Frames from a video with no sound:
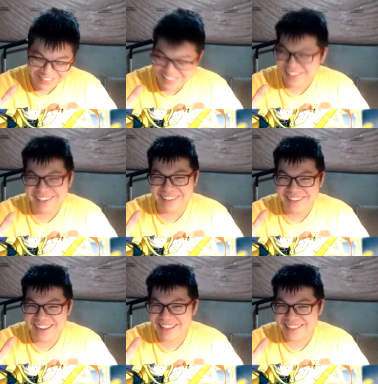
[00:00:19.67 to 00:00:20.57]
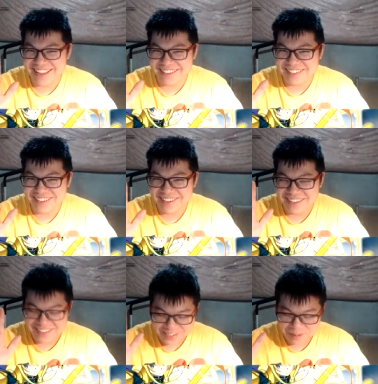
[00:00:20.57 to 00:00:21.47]
staring at that
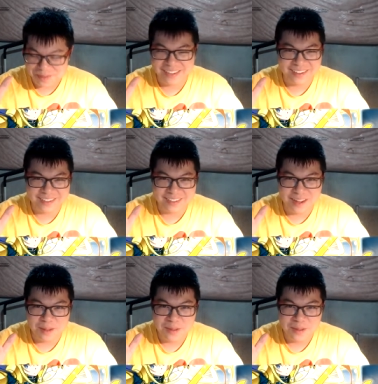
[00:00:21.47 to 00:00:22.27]
gem count at the top,